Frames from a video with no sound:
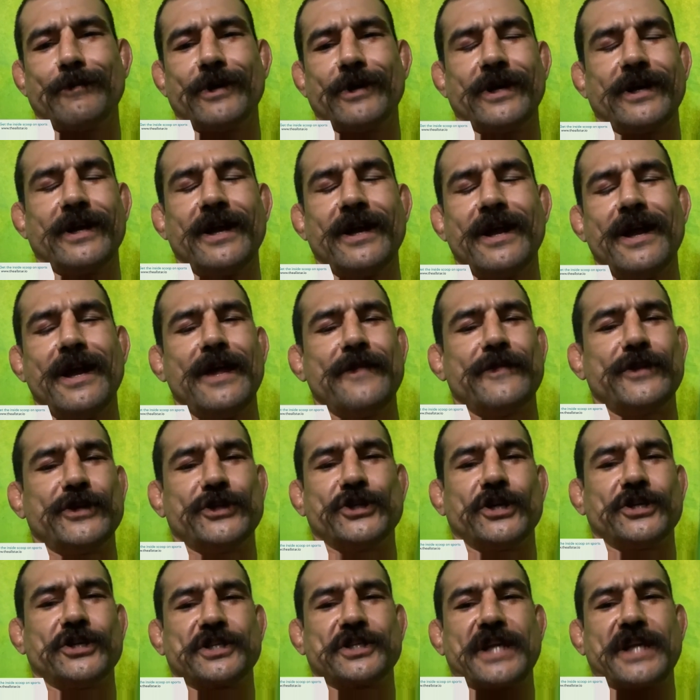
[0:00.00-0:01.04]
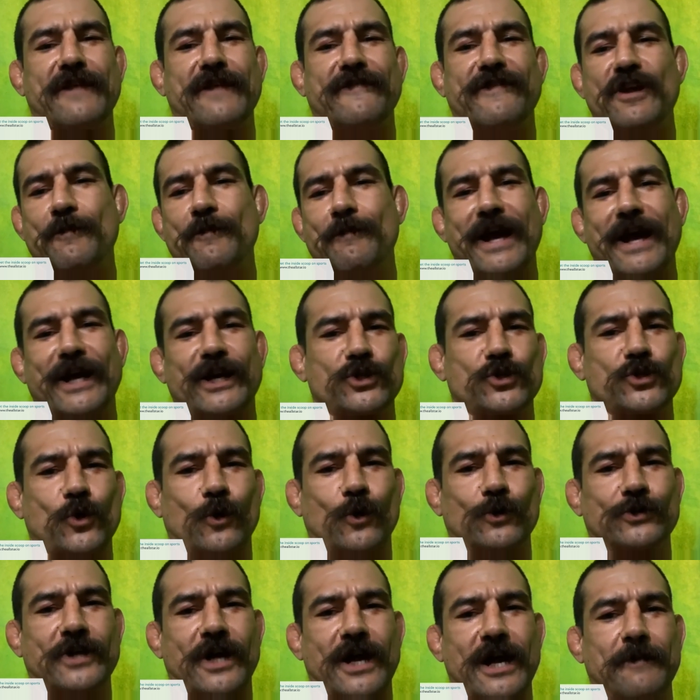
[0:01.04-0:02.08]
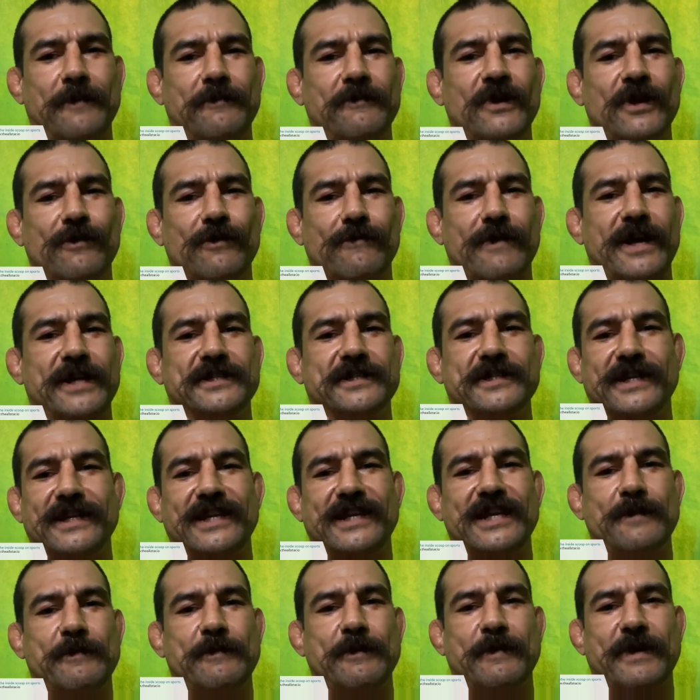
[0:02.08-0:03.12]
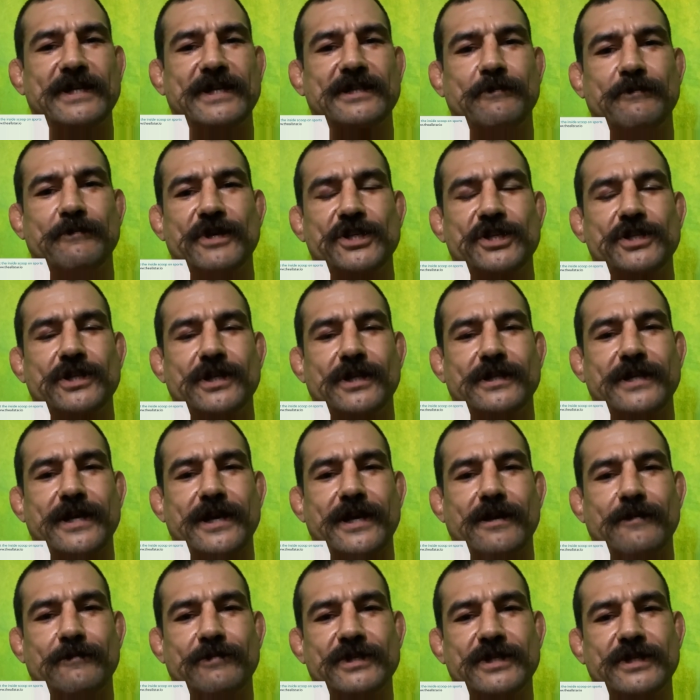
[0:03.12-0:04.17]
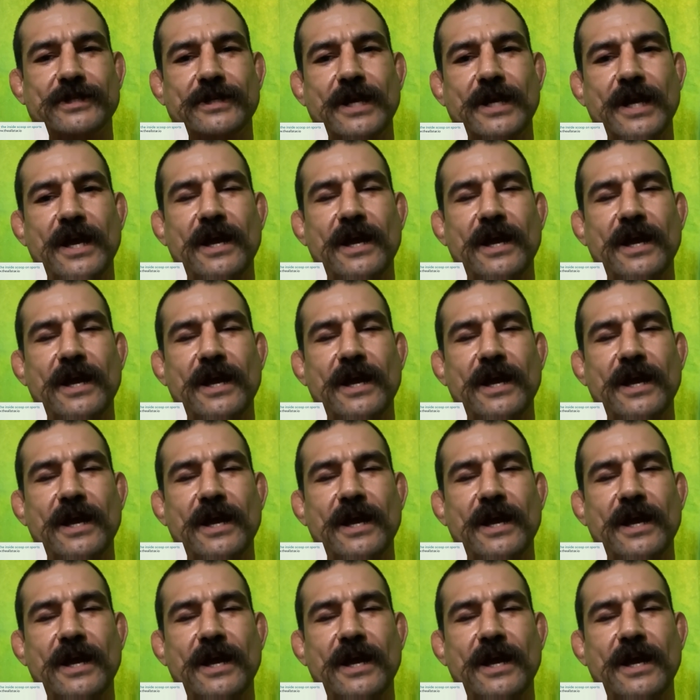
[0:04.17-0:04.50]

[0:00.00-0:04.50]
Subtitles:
But the judges gave him my control time, right? Didn't give me my submission attempts.